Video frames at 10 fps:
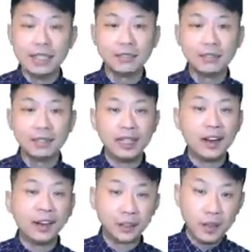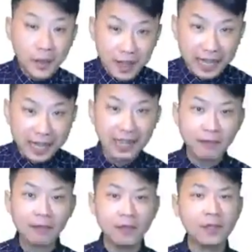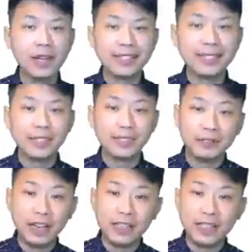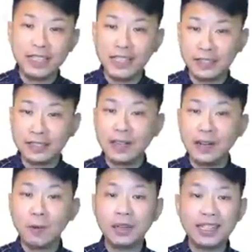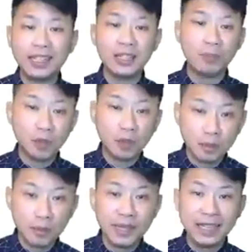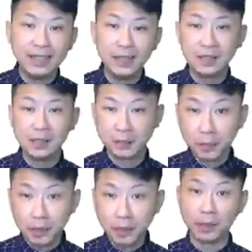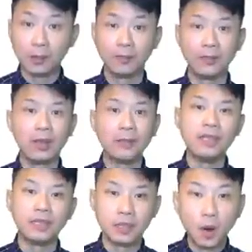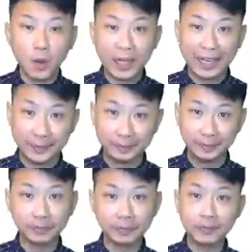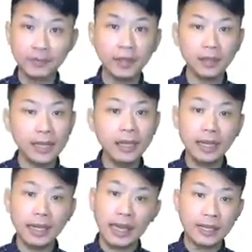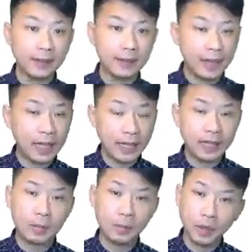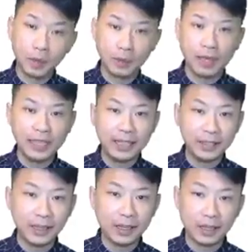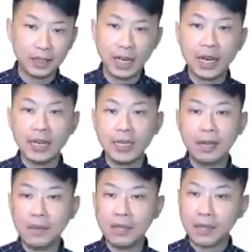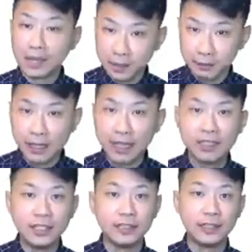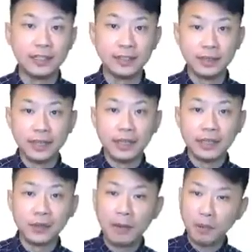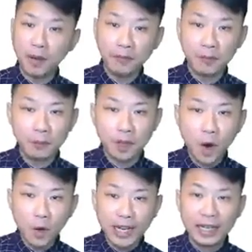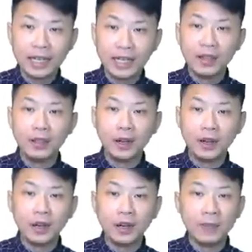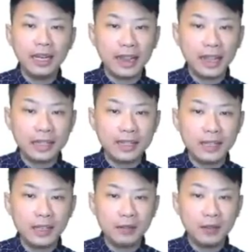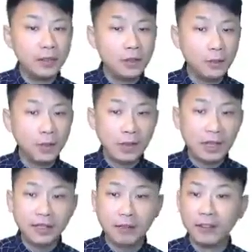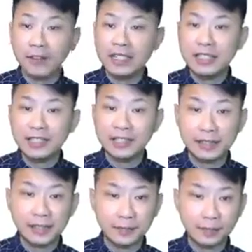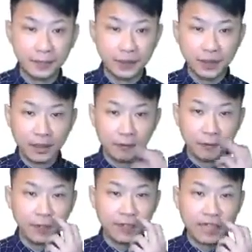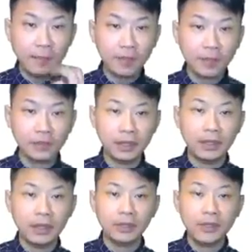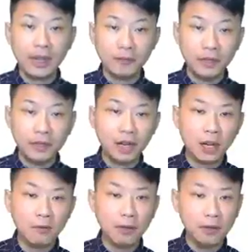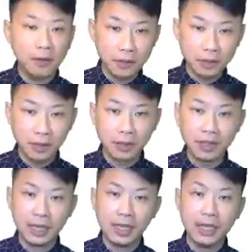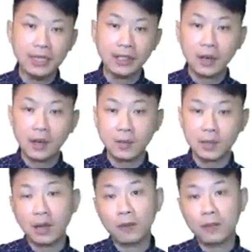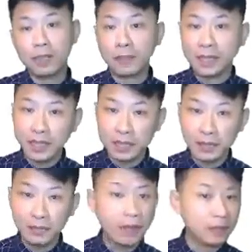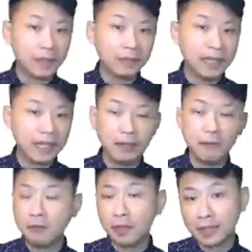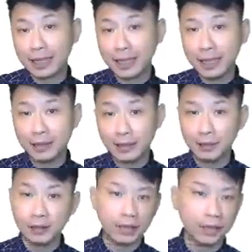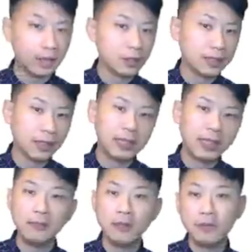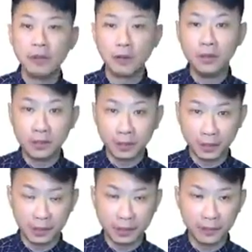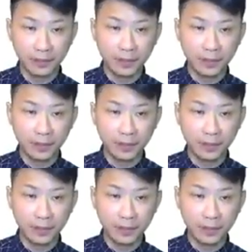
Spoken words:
So there are two things that we have to do as a software engineer. One is programming in the small, that means coding. Okay, another thing is programming in the large, that means software engineering. So apart from coding, there are many things that you have to do within software engineering. For example, you have to talk with users in terms of the application. You have to communicate with your client and also communicate with your users.